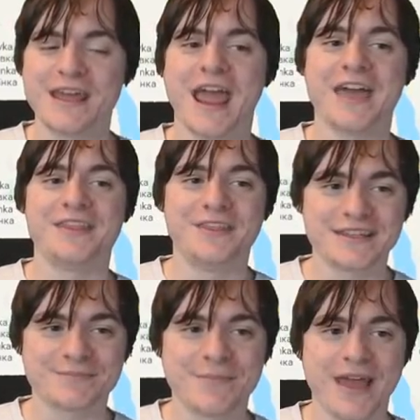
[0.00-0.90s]
and
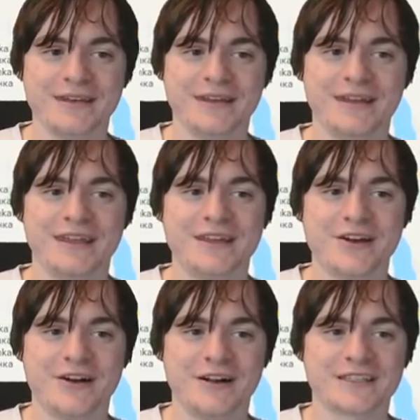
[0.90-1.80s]
this man,
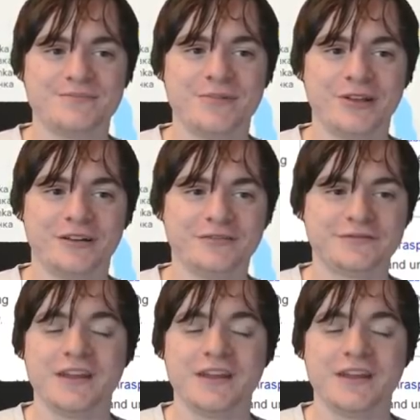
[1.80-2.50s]
Igor Smolov,